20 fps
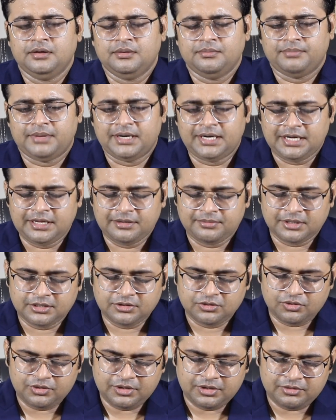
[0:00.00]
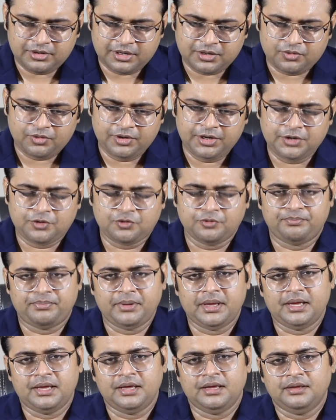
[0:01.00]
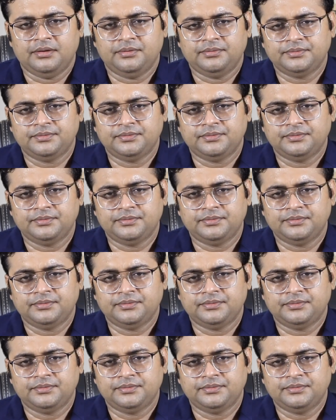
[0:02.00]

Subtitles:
But even though you are going to pay,